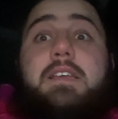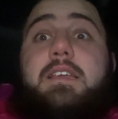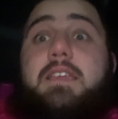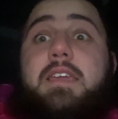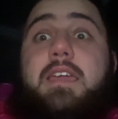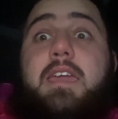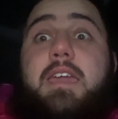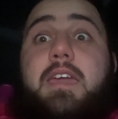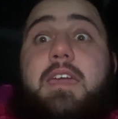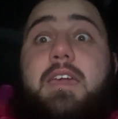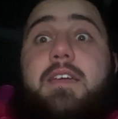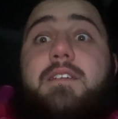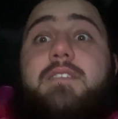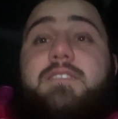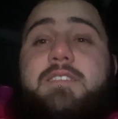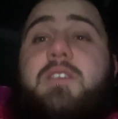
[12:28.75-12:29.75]
Yeah,
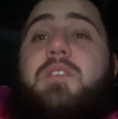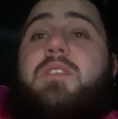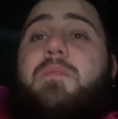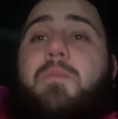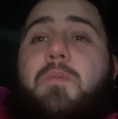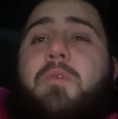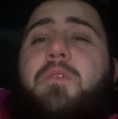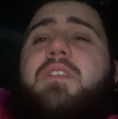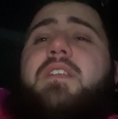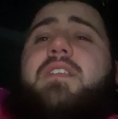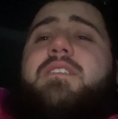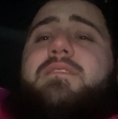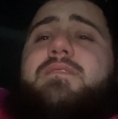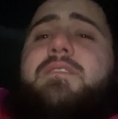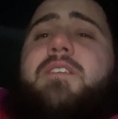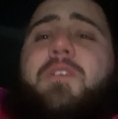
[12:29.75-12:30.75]
see you in the morning,
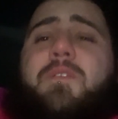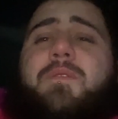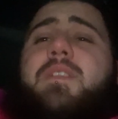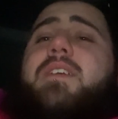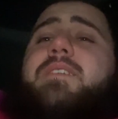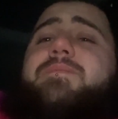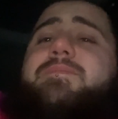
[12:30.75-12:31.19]
hopefully.